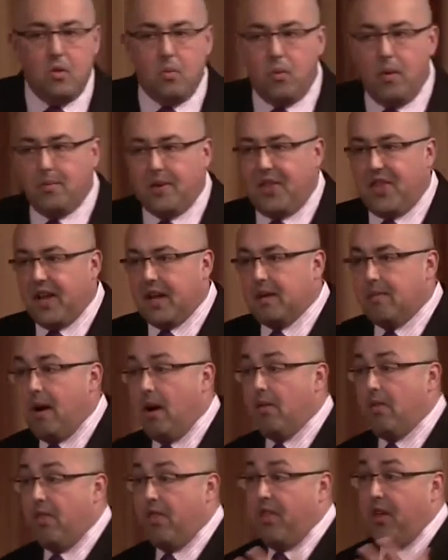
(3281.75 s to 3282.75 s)
When we think
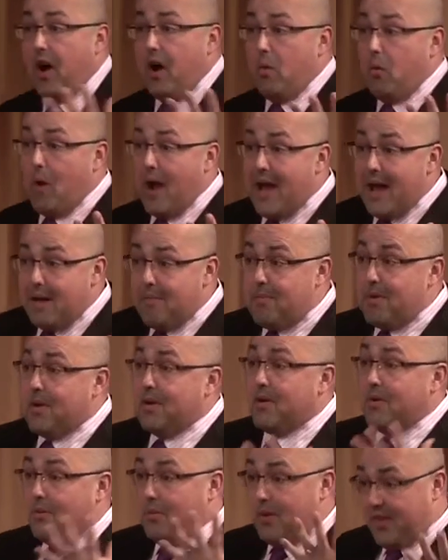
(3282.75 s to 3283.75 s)
about the
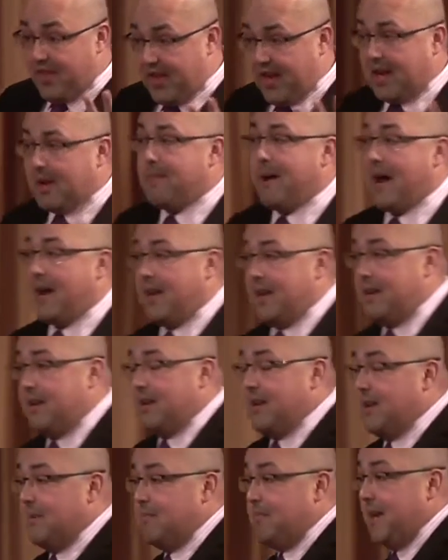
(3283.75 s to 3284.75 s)
web, we think about
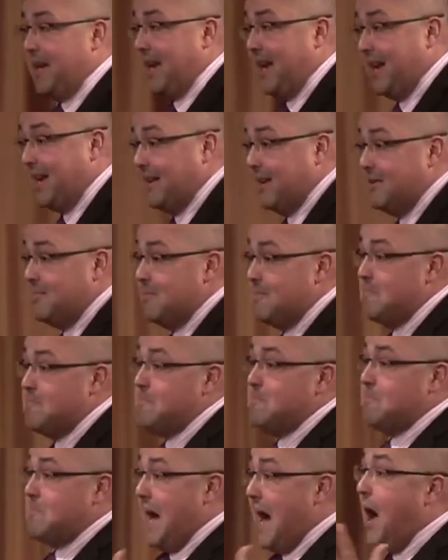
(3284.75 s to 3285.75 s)
it being
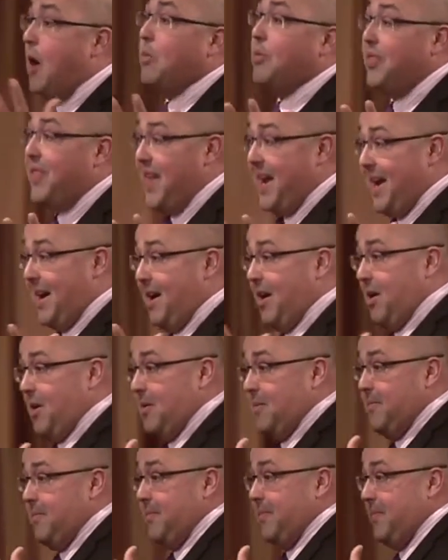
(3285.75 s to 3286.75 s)
out there,
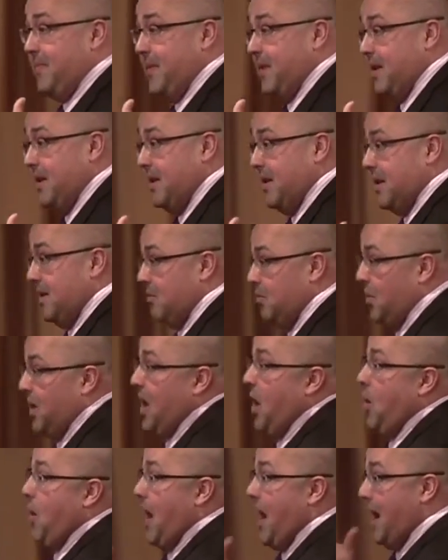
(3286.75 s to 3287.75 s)
We
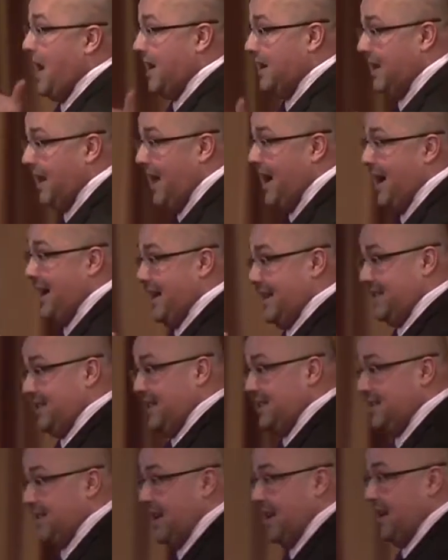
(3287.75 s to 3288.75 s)
go online, as
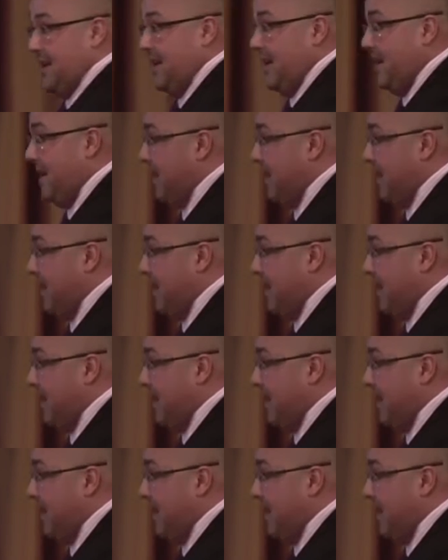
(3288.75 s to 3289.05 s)
I said.